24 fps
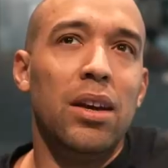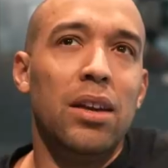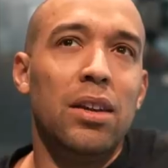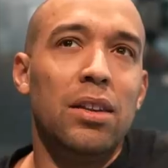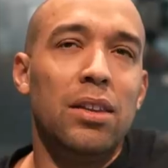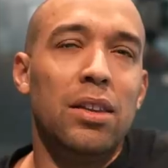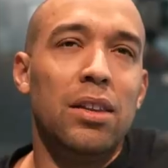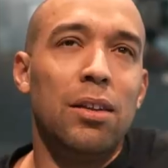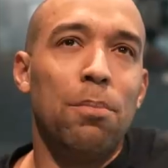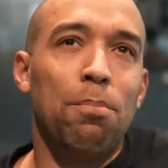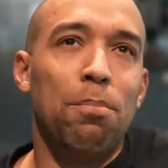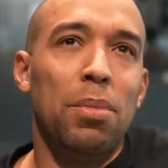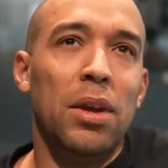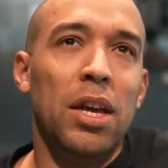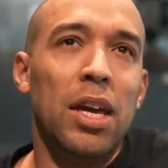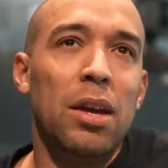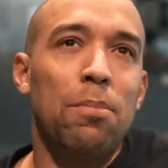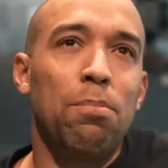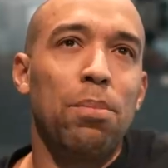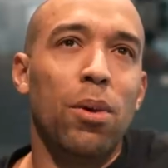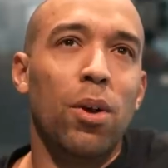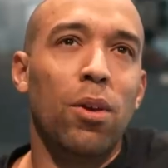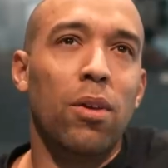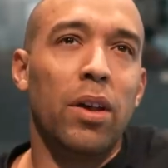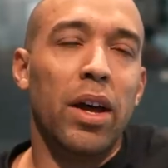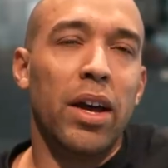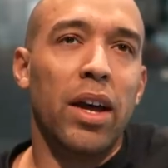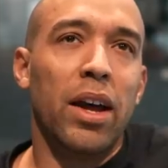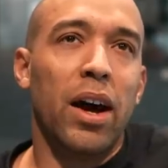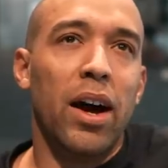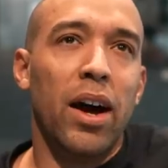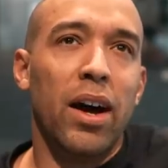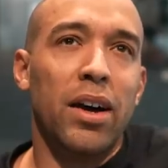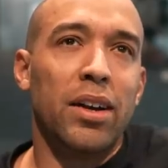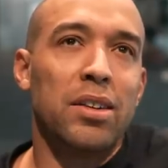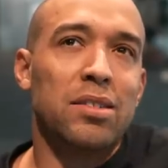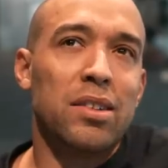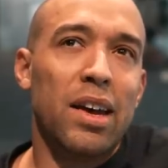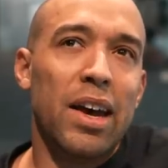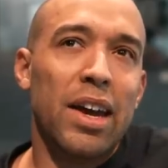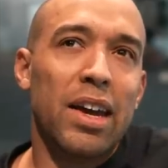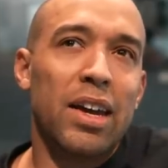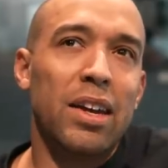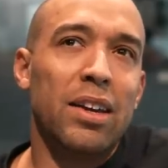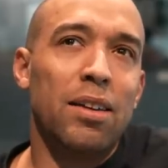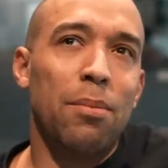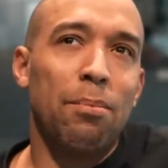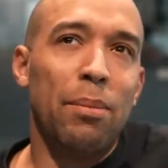the people like, because uh,
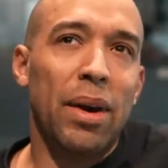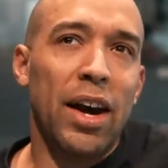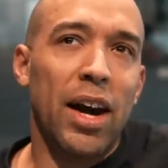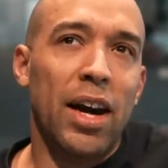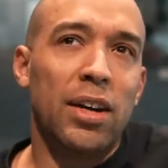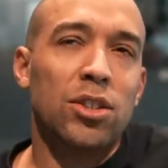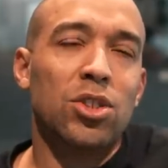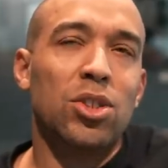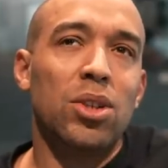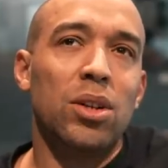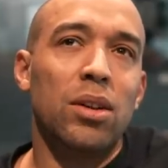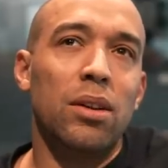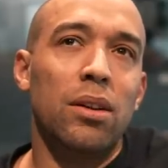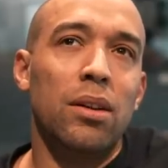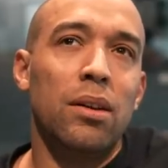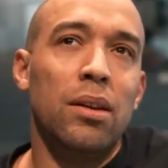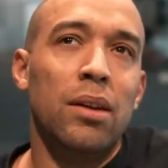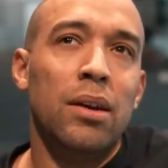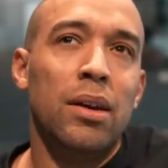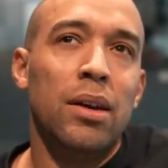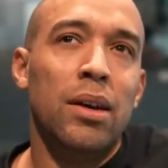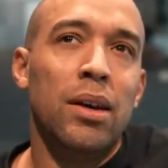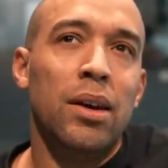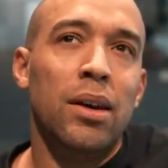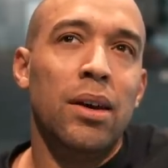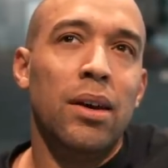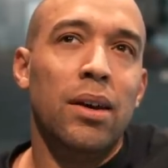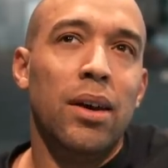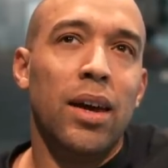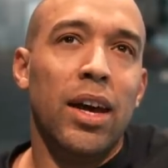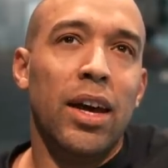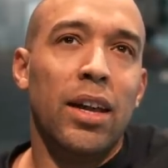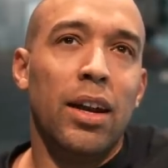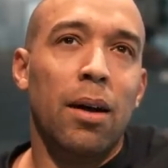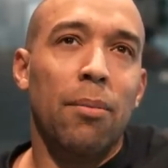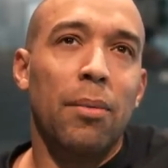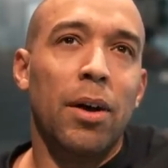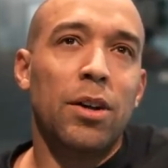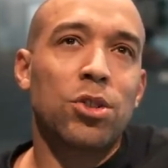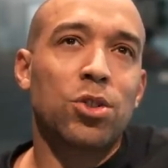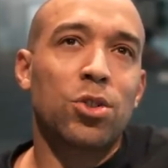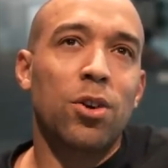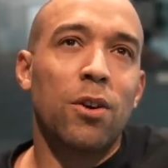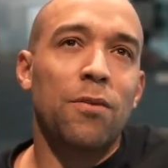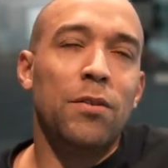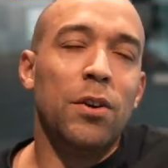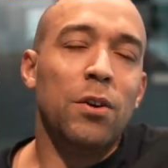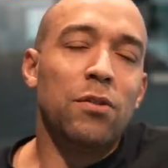I can imagine and I'm not
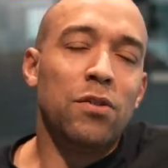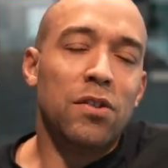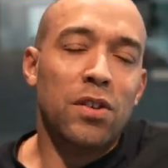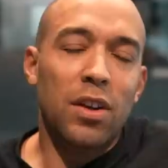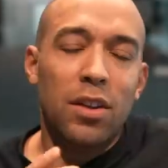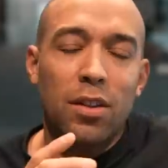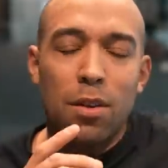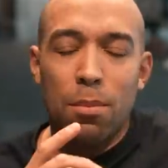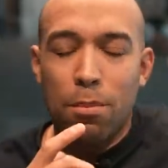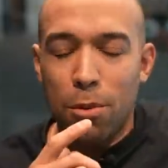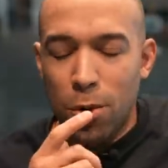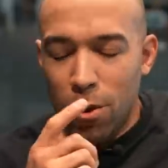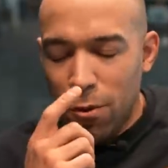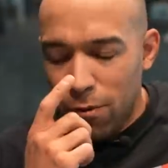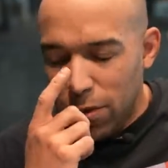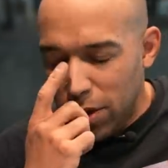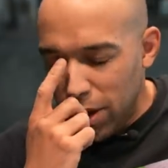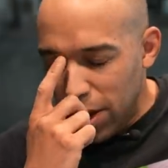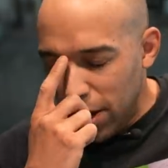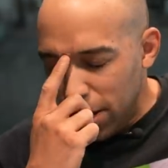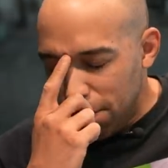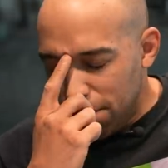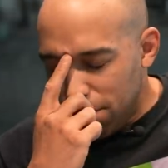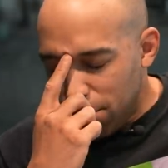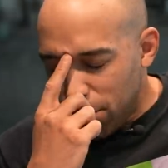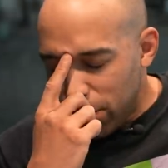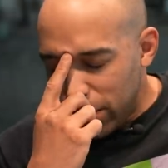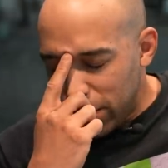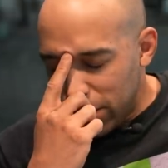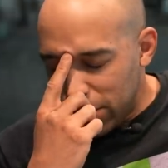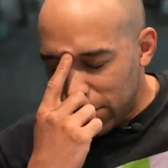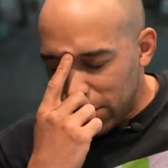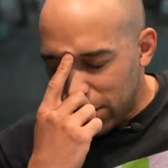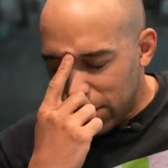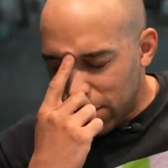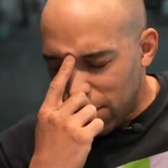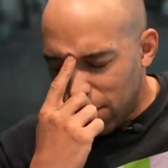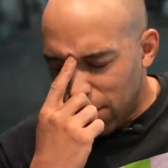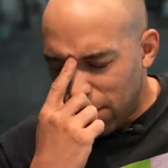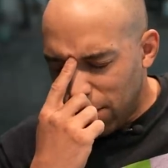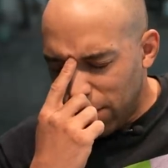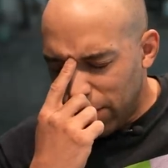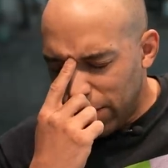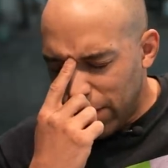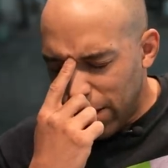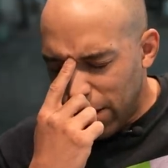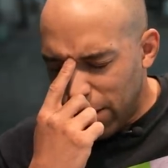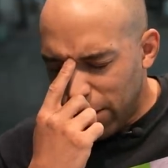sure if you've seen the movie, what is it
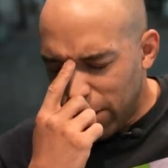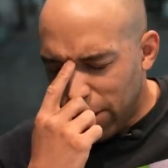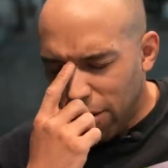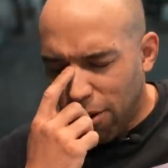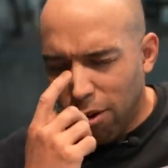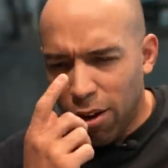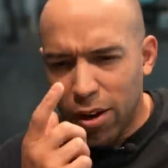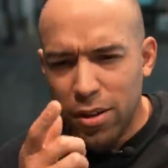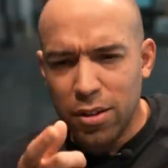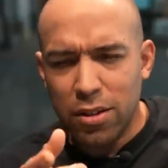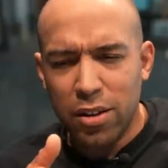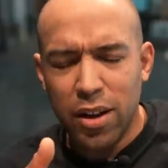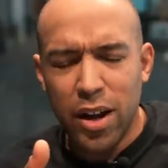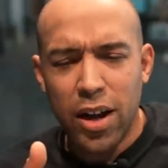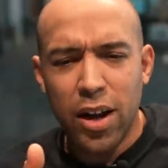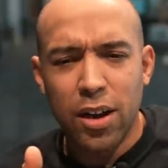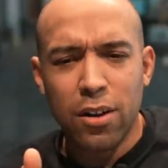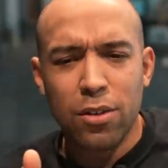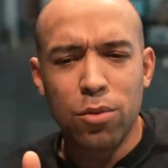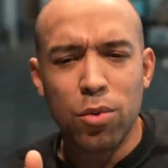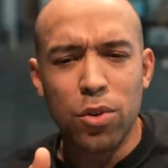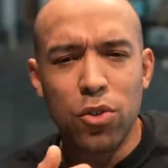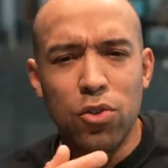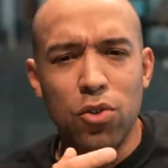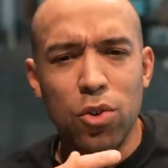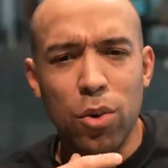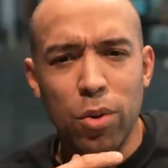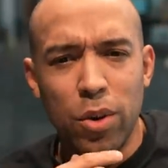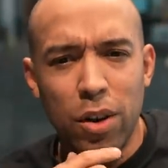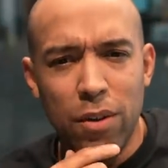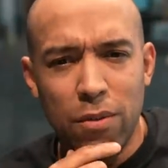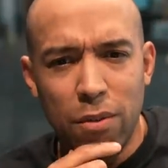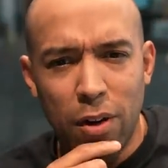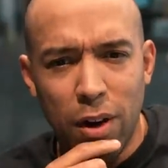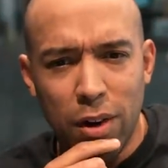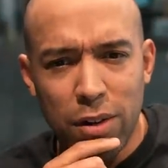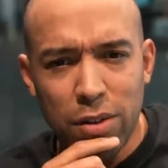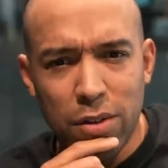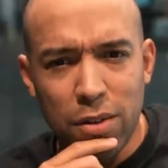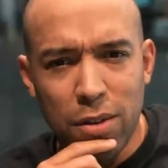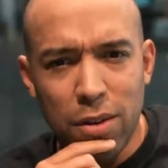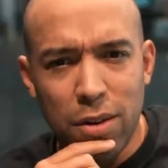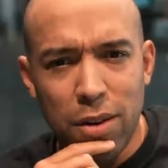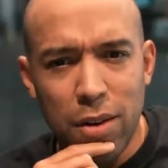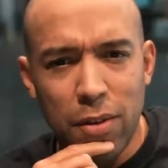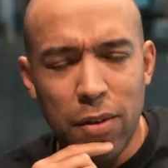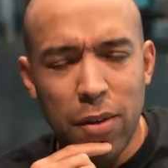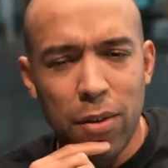called now? Contact with Jodie
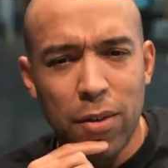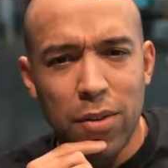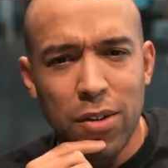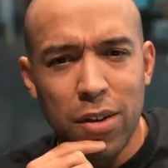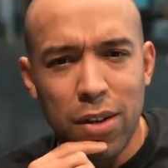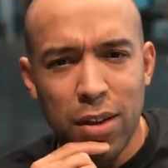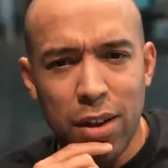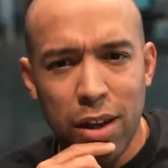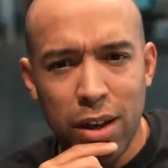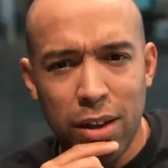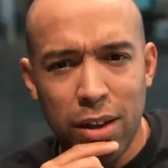Foster. Have you ever seen